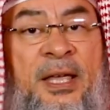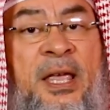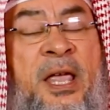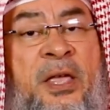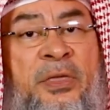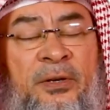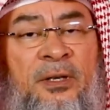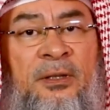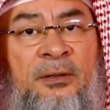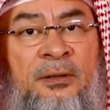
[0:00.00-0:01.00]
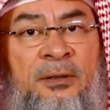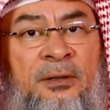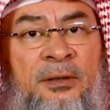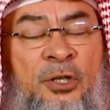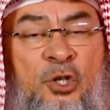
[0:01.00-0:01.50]
Either
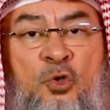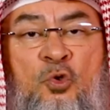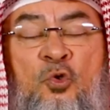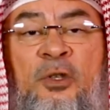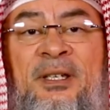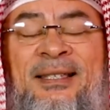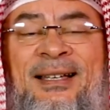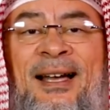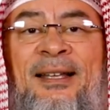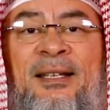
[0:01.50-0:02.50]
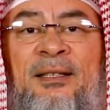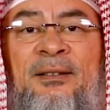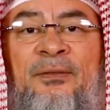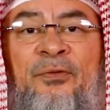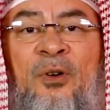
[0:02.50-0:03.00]
you decided
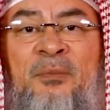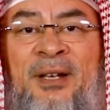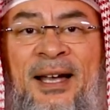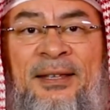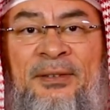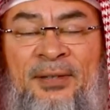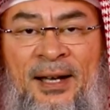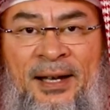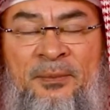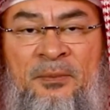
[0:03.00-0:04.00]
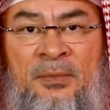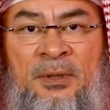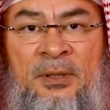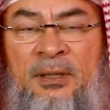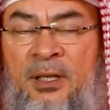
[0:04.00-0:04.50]
from night time
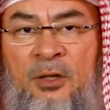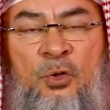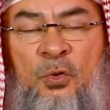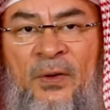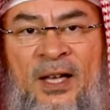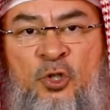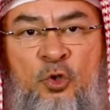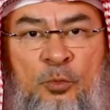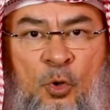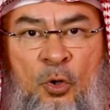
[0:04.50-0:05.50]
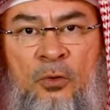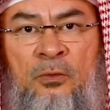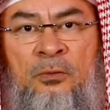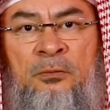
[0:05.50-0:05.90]
not to fast tomorrow,